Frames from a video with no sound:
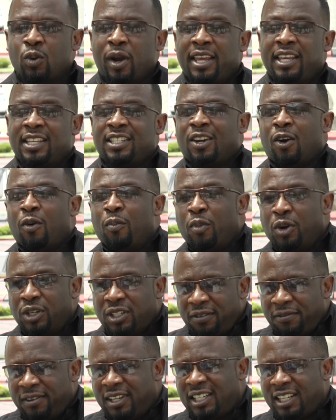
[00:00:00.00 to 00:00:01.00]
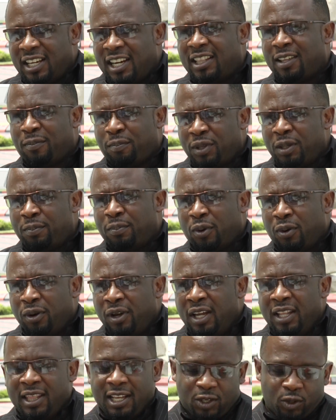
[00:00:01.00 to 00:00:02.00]
why he's now motivating other people.
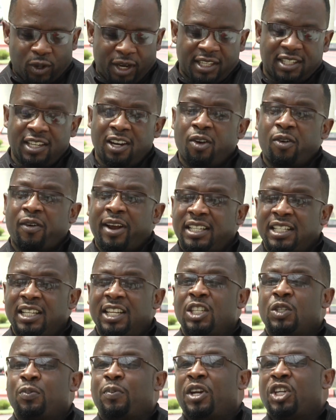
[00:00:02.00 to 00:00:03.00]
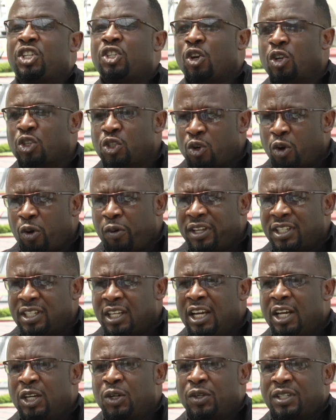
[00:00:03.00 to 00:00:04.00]
That's why he's now writing inspirational stories
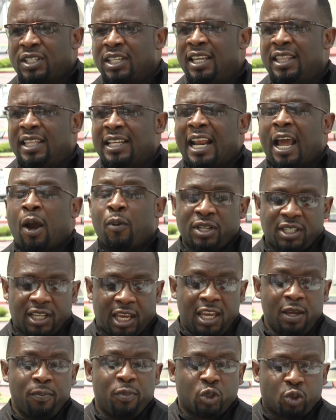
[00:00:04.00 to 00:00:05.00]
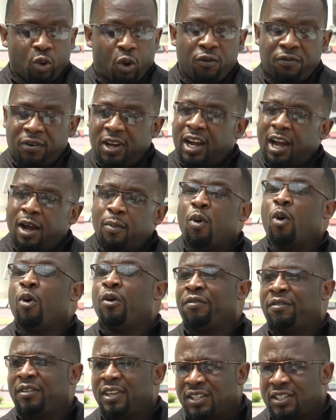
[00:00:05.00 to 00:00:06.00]
to say that I was able to overcome
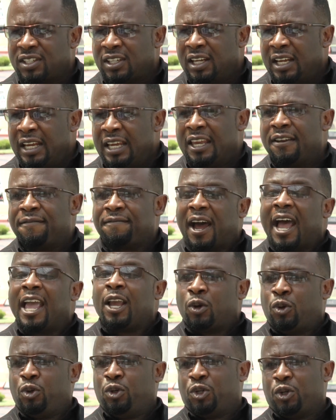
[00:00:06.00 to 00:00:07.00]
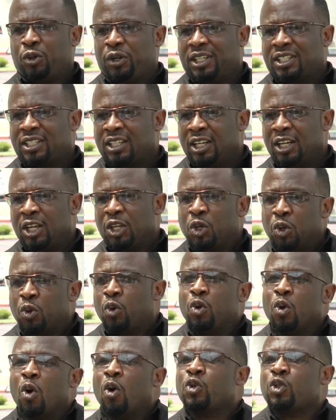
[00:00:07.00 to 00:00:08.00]
all this. If I could do it, you
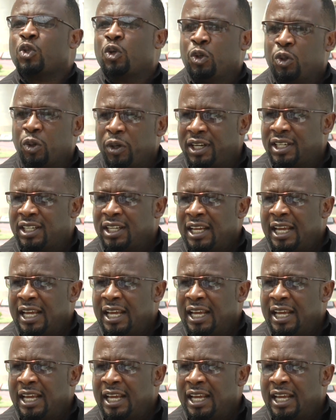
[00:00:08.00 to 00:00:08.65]
could also do it.